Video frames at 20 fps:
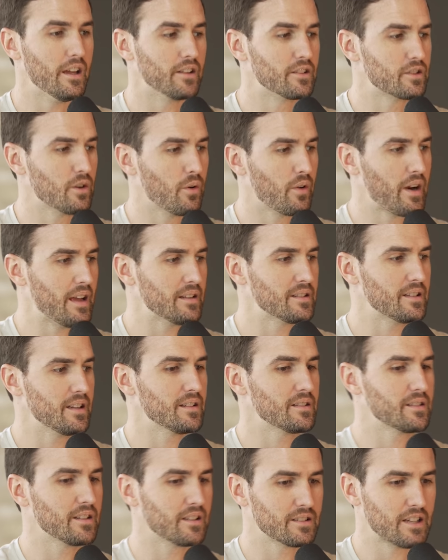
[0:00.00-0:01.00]
And so when I
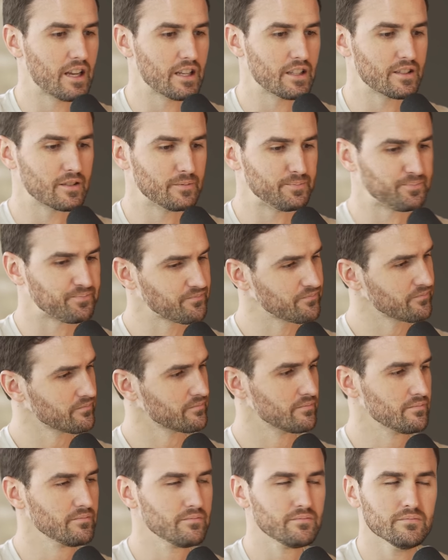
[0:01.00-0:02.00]
say success,
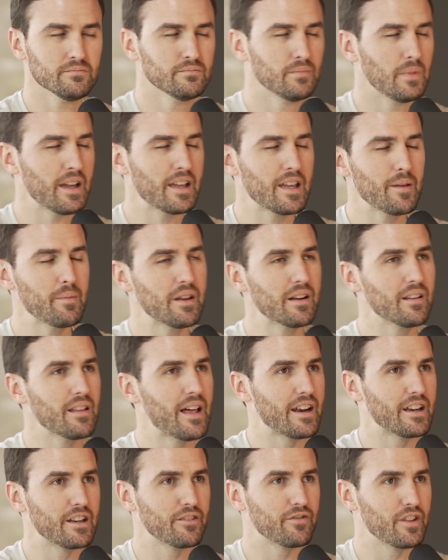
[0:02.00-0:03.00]
it can mean a
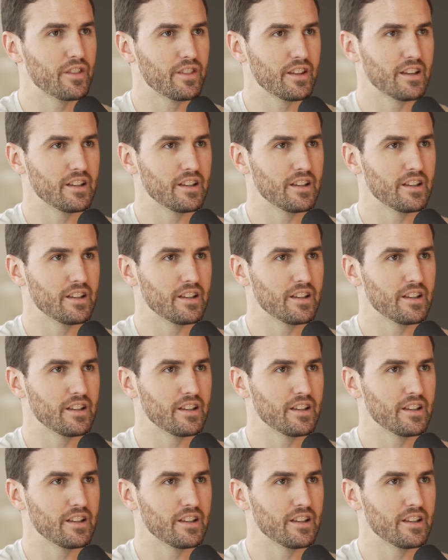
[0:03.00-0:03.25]
lot of different